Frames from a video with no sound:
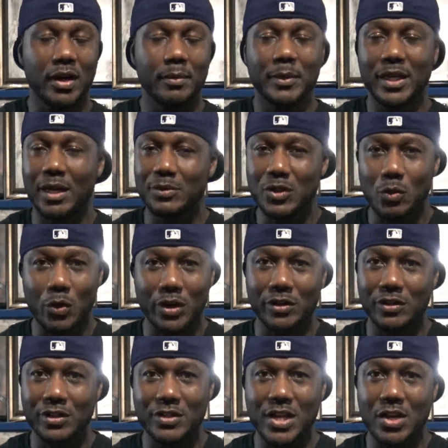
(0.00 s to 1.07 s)
I mean, I'm still
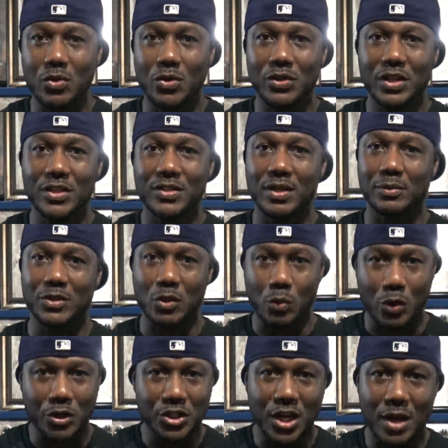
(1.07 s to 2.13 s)
working on the title on this. I'm still
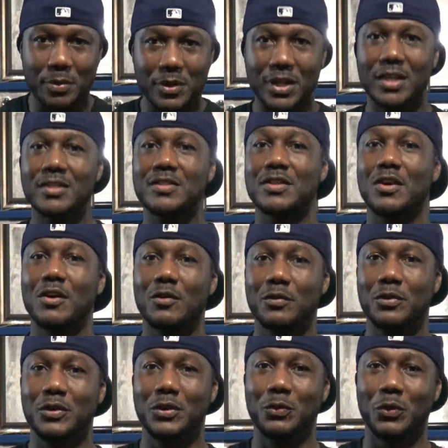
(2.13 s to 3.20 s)
workshopping it. So
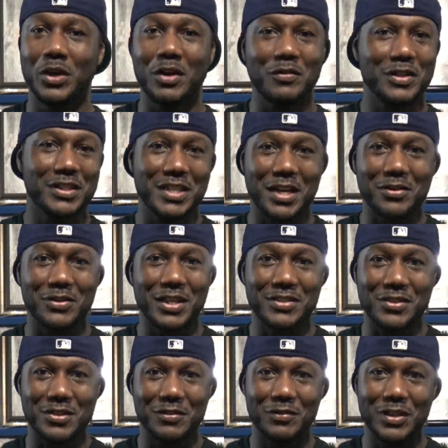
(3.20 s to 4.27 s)
if you, whatever the title
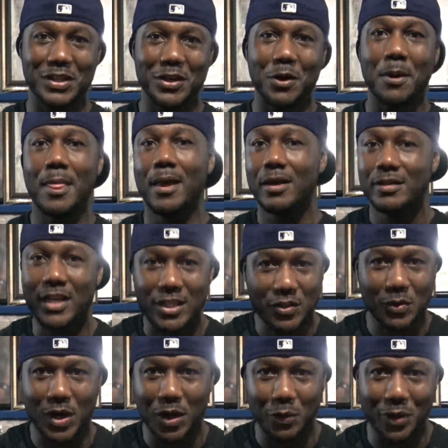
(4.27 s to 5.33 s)
that's on the video,
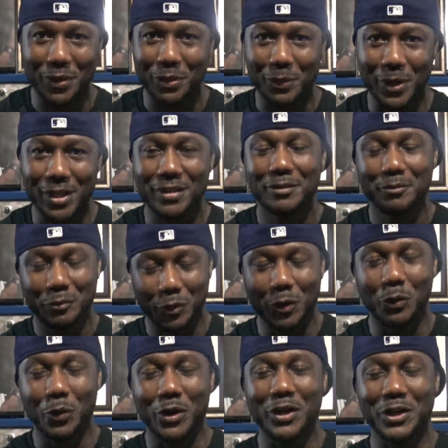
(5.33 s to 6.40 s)
that's what I went with.
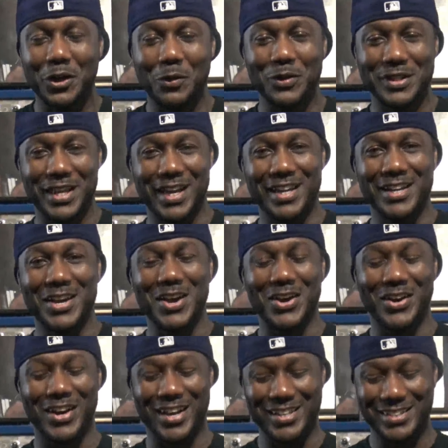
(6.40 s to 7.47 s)
We're gonna go with that. All
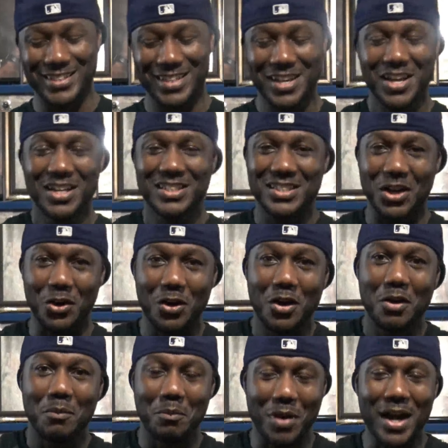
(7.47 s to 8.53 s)
right.
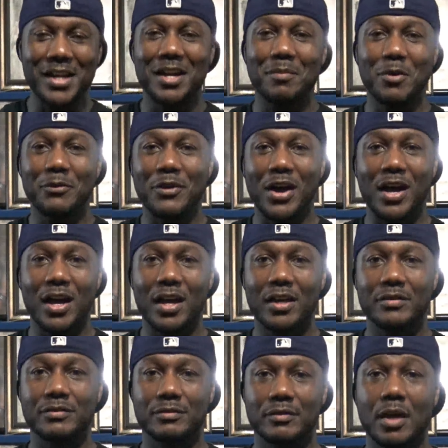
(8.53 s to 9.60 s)
So my number
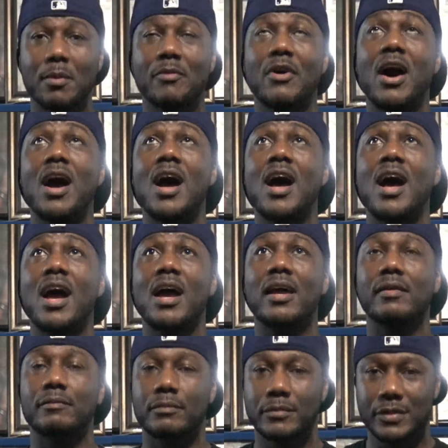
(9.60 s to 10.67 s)
five, number
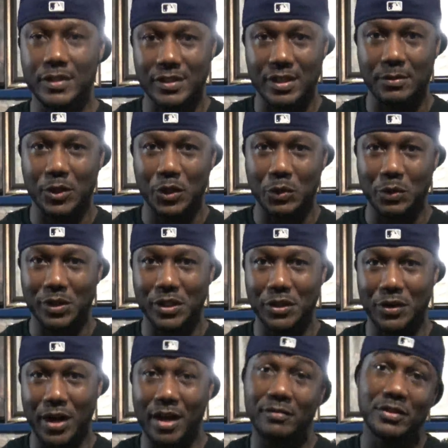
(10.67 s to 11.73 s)
five. Since I'm the only one
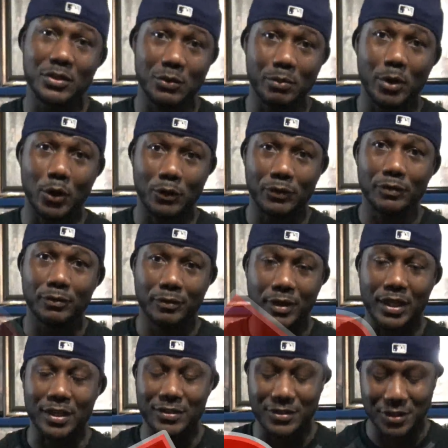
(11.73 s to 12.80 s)
here, I have to do both
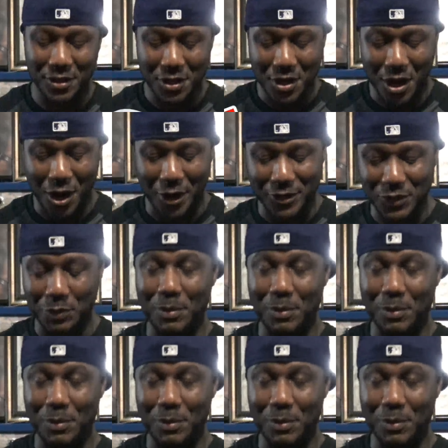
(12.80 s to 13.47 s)
things. All right.